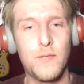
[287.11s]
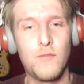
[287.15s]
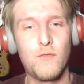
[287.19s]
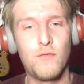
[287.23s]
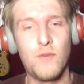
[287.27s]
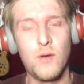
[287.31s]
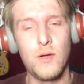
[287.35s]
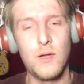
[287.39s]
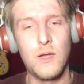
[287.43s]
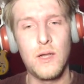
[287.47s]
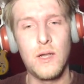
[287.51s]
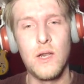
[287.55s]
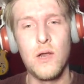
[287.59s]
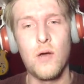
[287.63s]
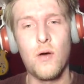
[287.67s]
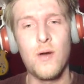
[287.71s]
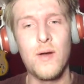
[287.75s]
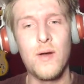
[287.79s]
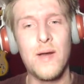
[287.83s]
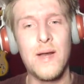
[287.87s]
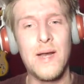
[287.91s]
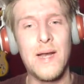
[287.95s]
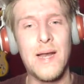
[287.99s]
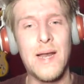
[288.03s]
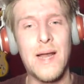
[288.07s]

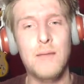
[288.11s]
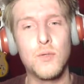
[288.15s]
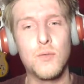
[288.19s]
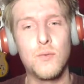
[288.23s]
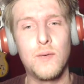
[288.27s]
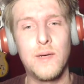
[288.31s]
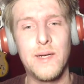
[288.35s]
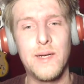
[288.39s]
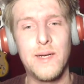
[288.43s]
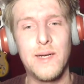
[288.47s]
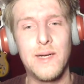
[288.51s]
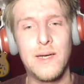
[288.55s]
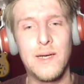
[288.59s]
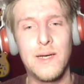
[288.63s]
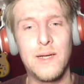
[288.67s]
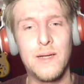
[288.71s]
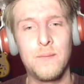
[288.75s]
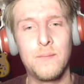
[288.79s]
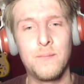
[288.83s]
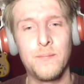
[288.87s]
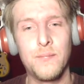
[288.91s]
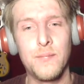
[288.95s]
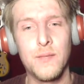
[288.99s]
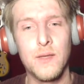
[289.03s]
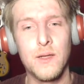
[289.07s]
light lamps
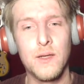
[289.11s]
willy-nilly.